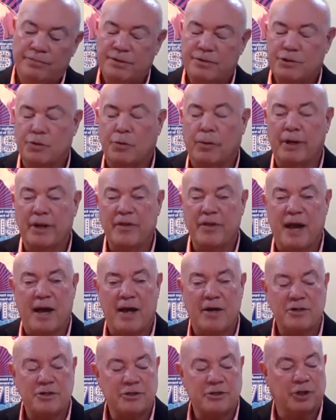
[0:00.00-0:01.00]

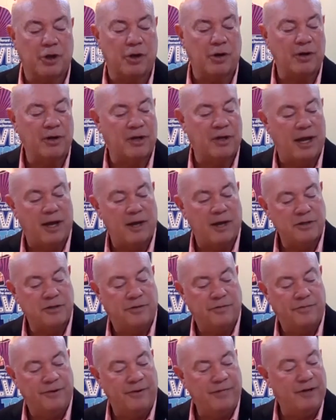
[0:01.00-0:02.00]
20,000,
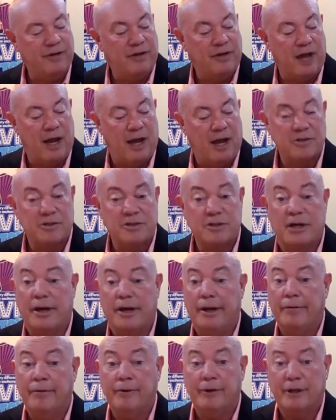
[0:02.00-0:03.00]
30,000, 50,000,
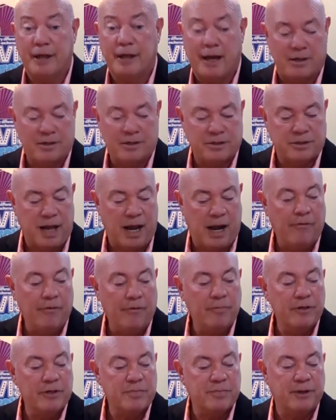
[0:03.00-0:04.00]
100,000, however
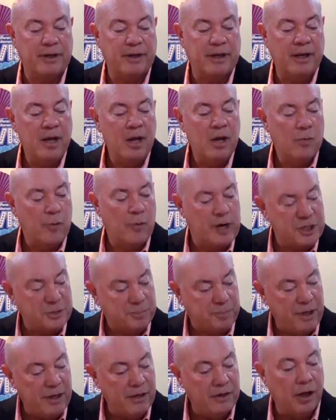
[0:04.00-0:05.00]
much money we
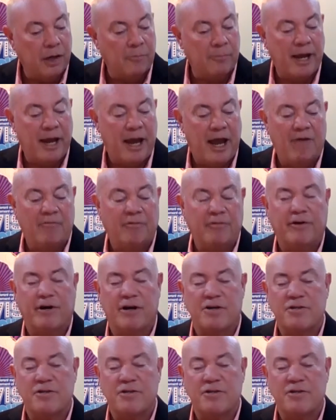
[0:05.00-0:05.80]
spend on behalf of our